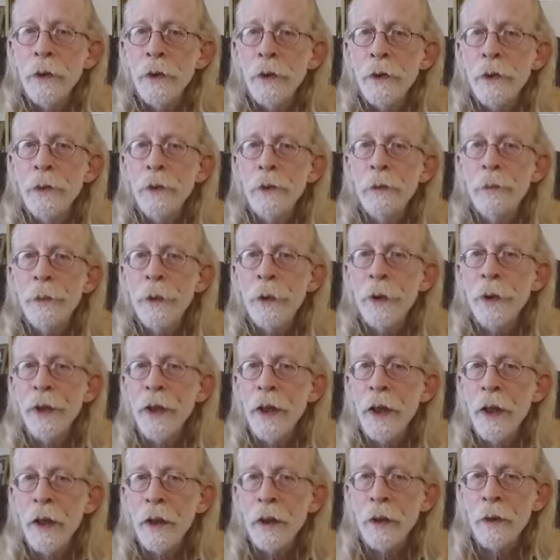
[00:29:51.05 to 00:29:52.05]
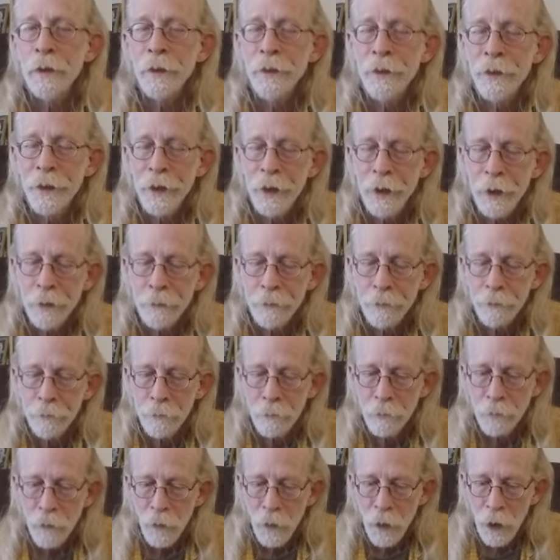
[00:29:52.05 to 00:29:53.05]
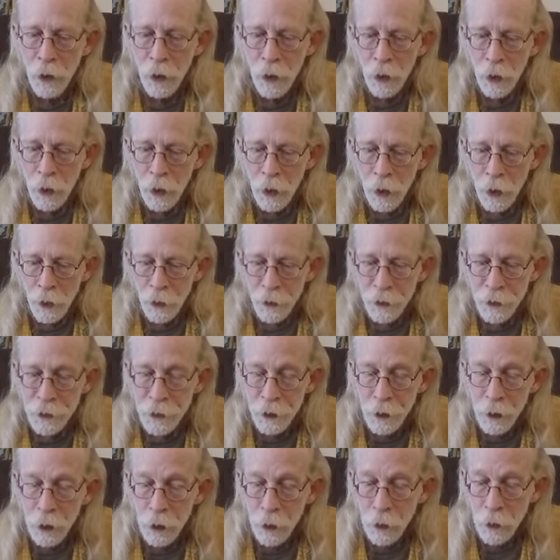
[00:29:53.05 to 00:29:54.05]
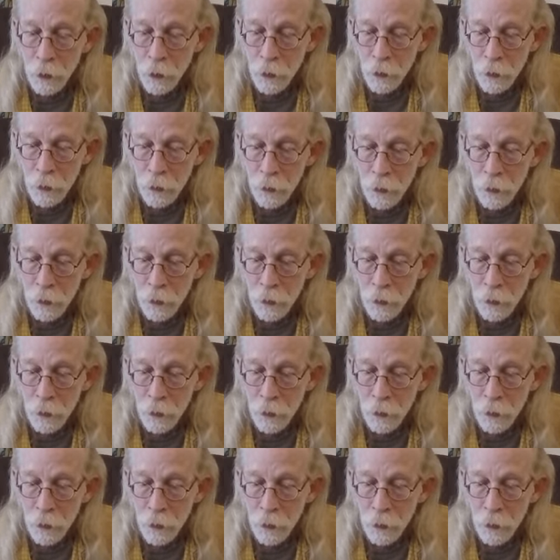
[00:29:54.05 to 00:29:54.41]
to pornography. So,